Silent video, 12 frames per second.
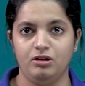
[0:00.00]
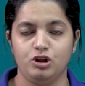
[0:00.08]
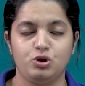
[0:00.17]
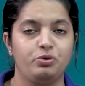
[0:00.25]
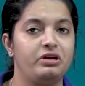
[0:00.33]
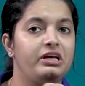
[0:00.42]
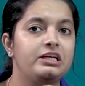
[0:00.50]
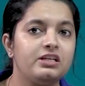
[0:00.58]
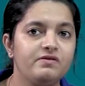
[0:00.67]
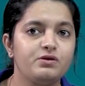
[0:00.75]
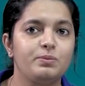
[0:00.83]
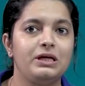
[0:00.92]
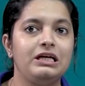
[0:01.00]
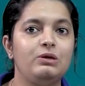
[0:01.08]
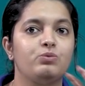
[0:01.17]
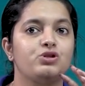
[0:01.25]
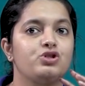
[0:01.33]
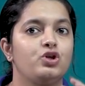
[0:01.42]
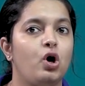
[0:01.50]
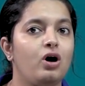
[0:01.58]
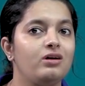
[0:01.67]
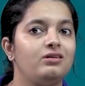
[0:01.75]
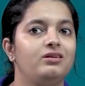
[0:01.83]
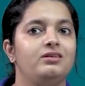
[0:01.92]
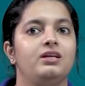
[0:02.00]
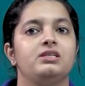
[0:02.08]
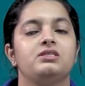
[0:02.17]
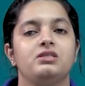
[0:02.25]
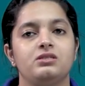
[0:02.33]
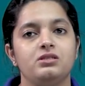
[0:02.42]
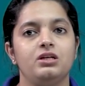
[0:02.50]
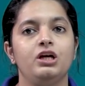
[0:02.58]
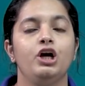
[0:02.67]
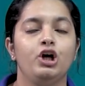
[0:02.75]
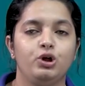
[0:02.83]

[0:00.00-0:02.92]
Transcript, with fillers: So relative speed was not a necessity